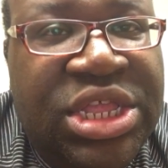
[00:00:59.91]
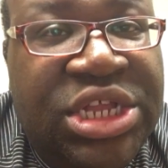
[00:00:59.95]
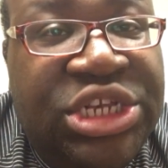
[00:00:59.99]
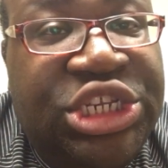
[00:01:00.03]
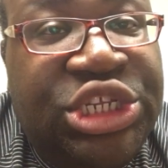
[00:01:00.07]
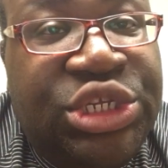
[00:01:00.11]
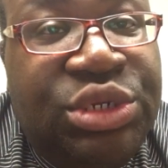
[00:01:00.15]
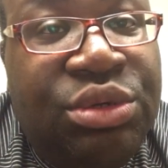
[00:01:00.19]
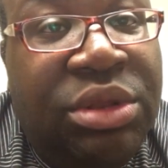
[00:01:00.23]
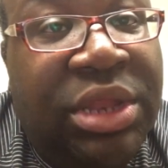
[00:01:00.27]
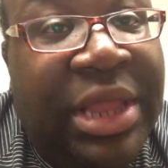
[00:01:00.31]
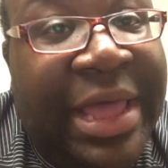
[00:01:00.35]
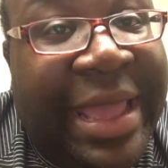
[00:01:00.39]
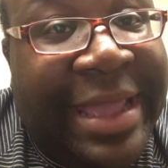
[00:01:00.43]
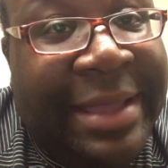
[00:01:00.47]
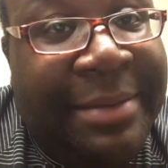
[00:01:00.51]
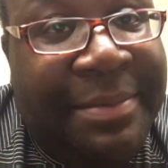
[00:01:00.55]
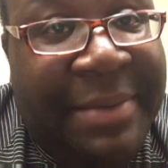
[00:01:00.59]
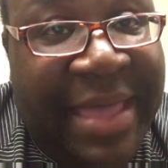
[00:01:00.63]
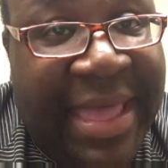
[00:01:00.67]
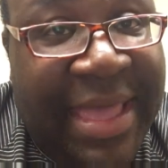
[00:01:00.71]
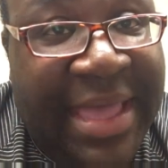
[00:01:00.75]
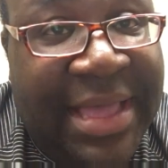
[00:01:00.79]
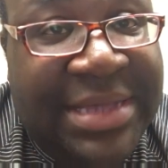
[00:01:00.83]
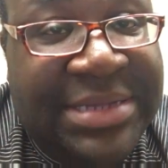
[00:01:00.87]
two leg
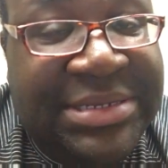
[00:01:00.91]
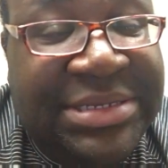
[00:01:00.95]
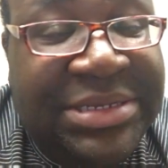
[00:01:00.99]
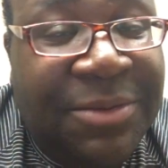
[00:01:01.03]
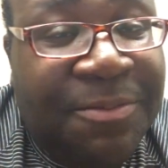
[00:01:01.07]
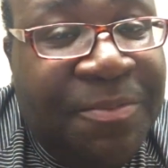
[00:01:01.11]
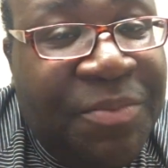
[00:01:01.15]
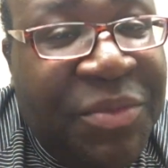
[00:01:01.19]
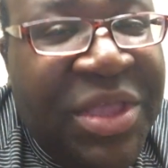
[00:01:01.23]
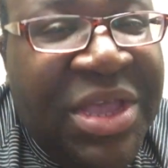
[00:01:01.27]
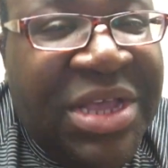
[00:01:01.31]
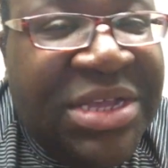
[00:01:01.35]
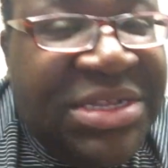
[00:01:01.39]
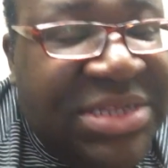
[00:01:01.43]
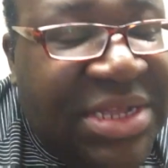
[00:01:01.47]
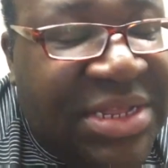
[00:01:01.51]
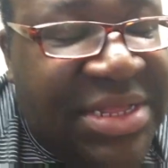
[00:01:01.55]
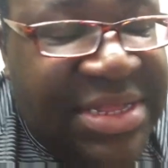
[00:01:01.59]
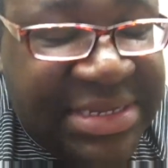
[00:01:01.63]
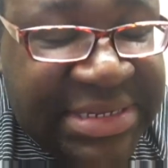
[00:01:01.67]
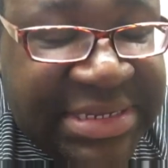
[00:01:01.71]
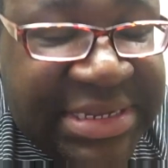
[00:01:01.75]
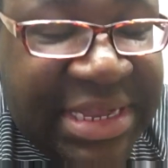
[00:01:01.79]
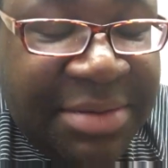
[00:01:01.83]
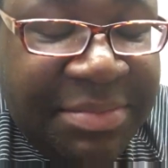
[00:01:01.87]
pegs. So
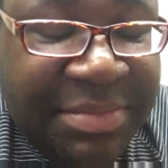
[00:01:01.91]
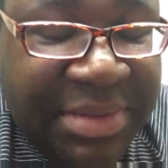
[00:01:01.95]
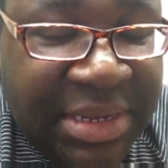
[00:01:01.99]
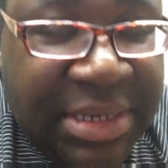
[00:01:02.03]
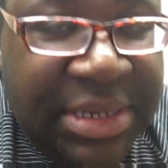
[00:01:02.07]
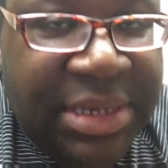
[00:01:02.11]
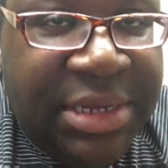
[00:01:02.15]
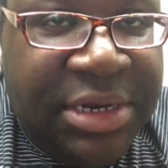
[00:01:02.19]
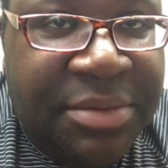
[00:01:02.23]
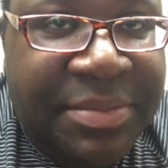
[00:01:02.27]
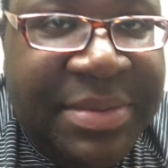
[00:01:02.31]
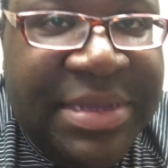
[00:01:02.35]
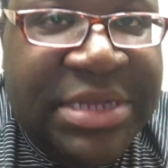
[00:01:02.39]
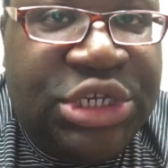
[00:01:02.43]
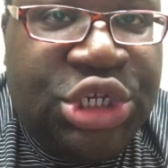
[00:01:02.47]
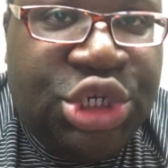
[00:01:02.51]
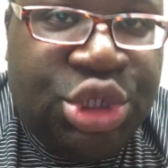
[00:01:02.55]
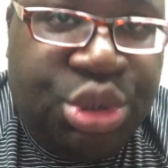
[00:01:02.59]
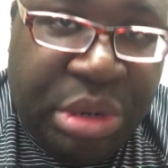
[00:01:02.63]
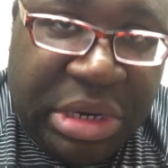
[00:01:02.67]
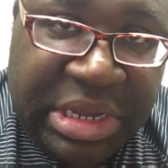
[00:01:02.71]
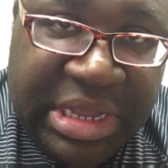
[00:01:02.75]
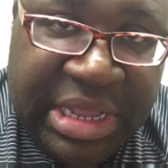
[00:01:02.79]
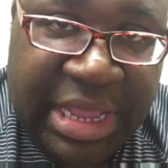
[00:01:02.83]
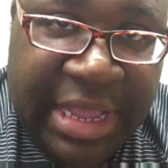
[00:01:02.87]
this can be a little bit
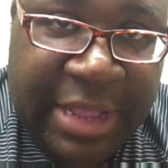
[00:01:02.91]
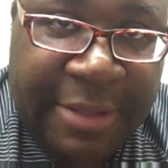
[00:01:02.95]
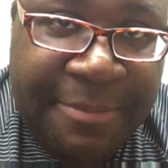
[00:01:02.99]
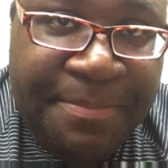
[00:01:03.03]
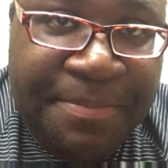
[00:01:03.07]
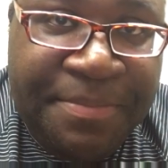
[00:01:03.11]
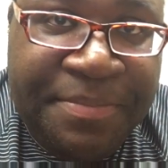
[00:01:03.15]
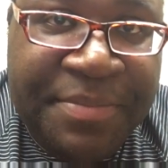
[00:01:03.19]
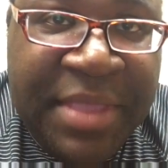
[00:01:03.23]
tricky.